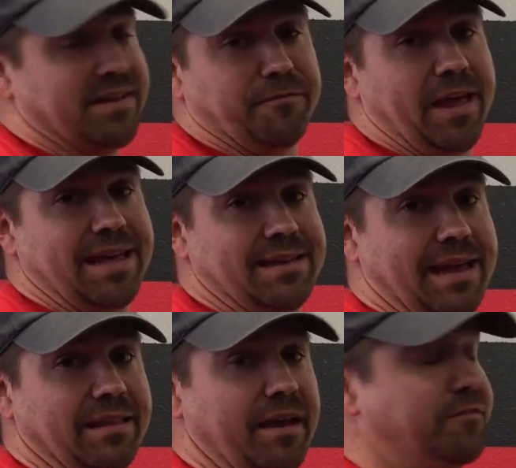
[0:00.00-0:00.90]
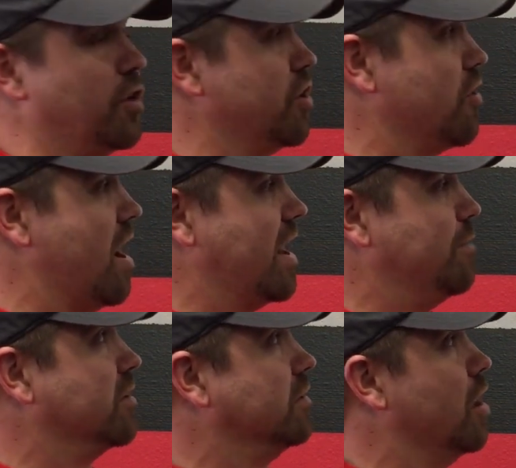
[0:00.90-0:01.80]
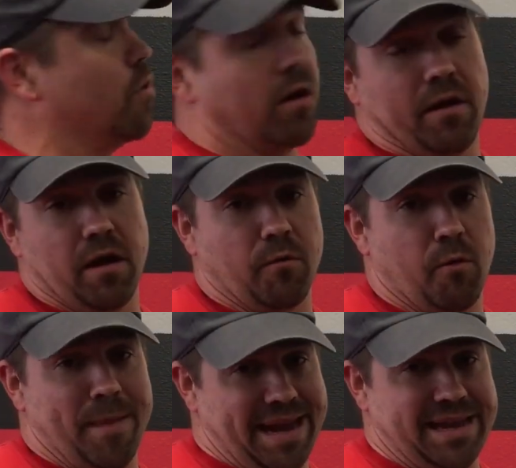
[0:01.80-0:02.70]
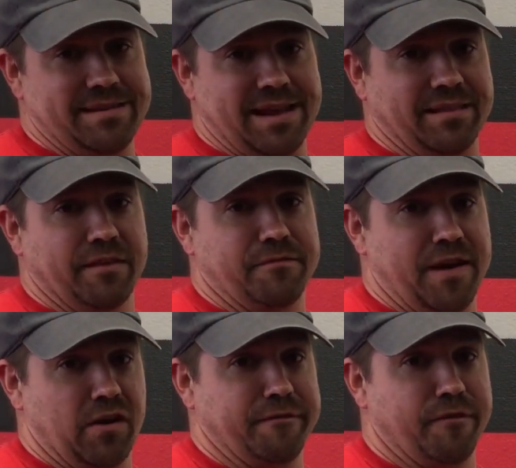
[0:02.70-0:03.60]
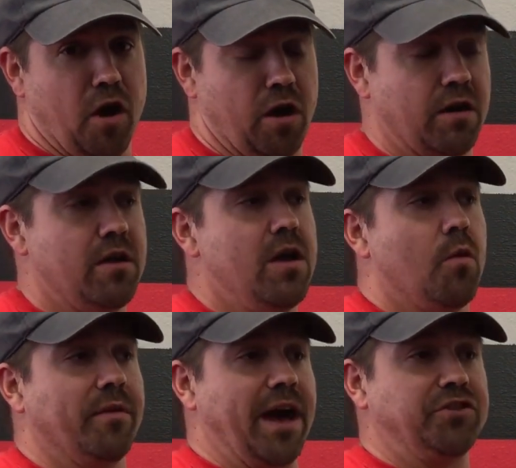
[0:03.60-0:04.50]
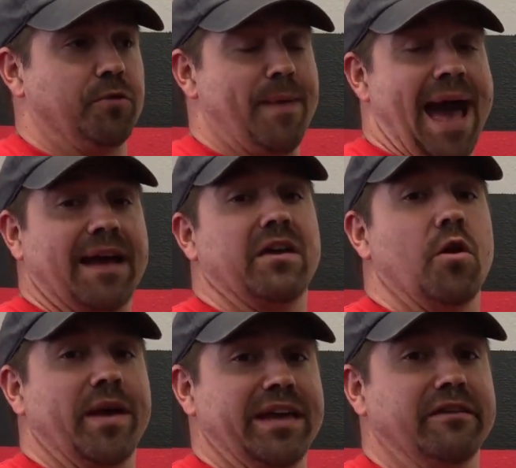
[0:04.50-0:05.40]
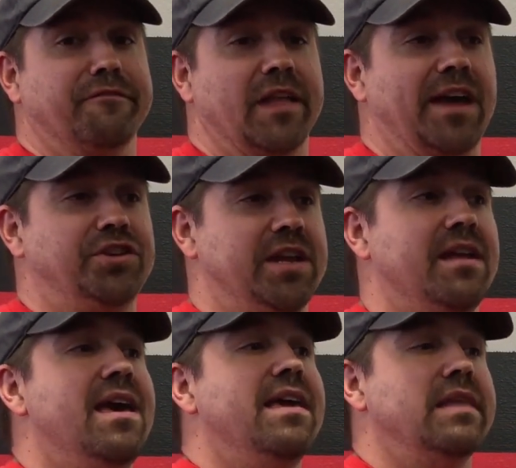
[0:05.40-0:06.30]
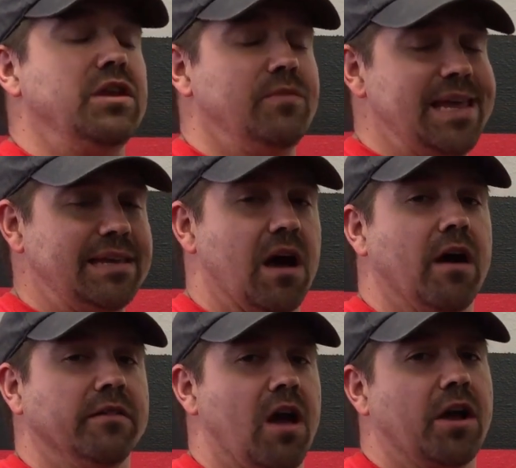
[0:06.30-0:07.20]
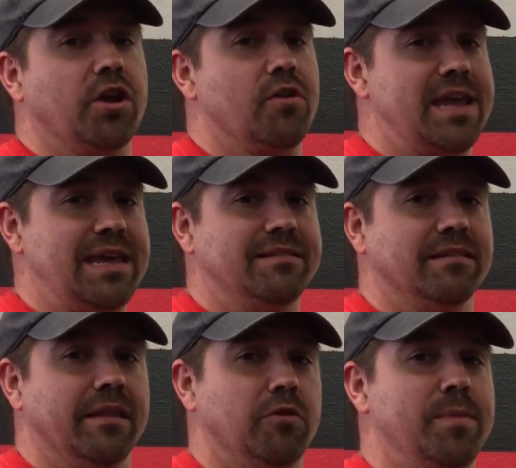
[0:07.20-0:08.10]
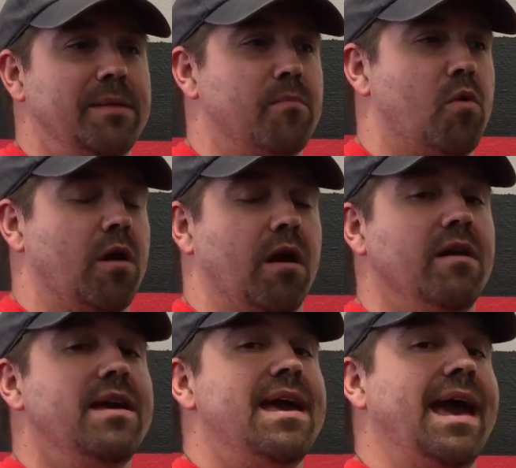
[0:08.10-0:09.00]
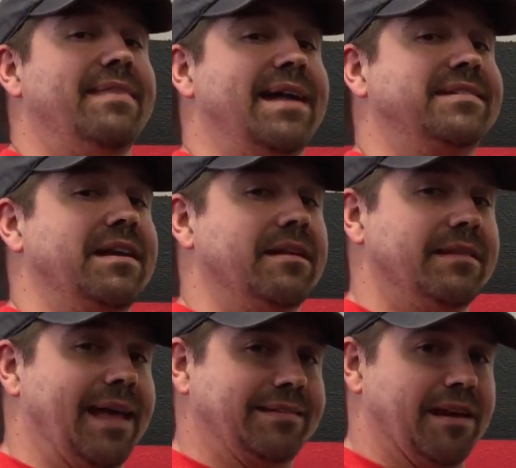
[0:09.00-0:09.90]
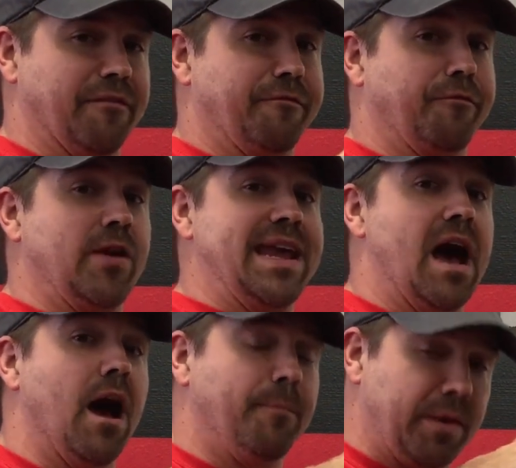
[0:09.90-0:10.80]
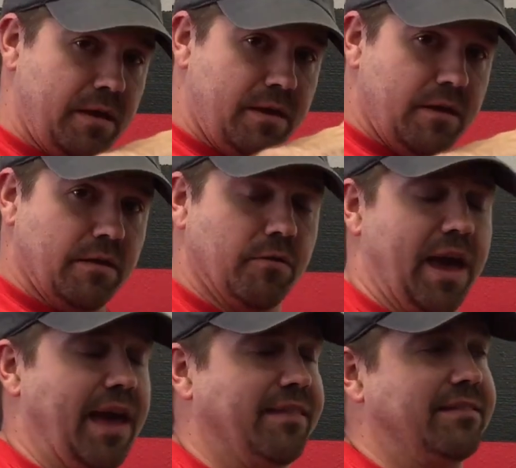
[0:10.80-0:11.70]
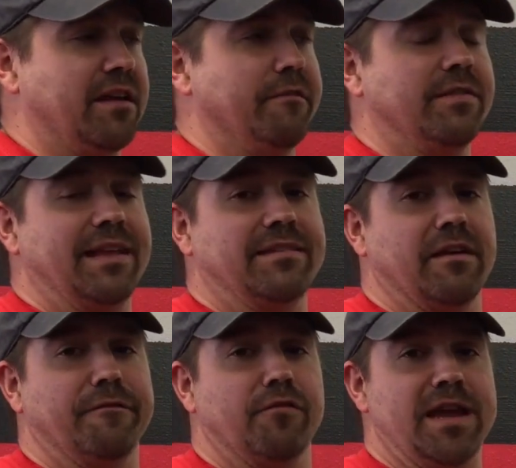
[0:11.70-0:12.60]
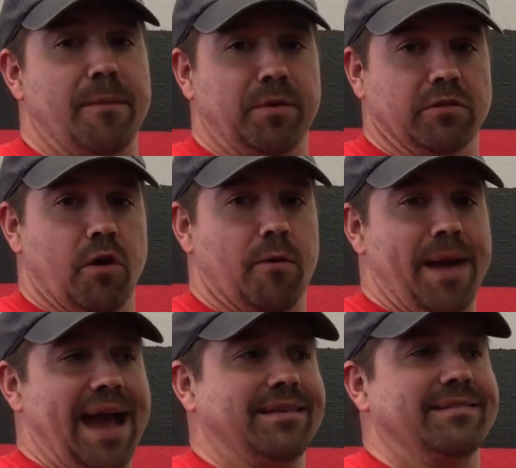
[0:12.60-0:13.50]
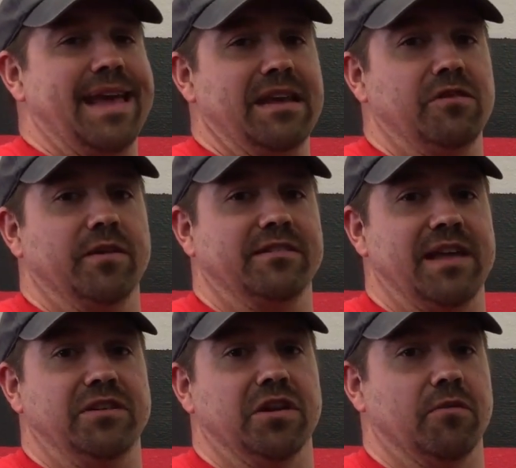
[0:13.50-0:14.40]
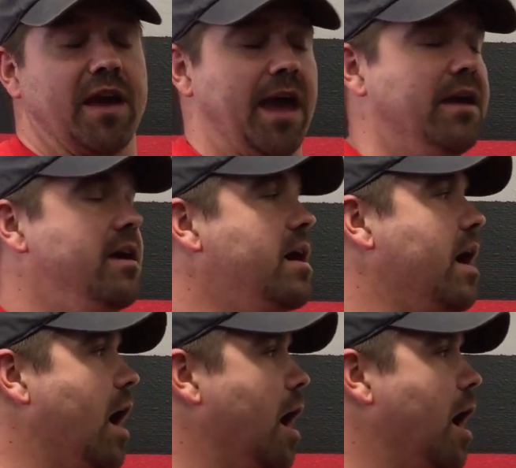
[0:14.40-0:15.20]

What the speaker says: stiff-legged deadlift, or you're not able to lower a Romanian deadlift very far without your back going into flexion, then you need to unlock your knees a little bit more, and that's gonna free up. Okay, that's gonna free up your lower back to stay into extension. Okay,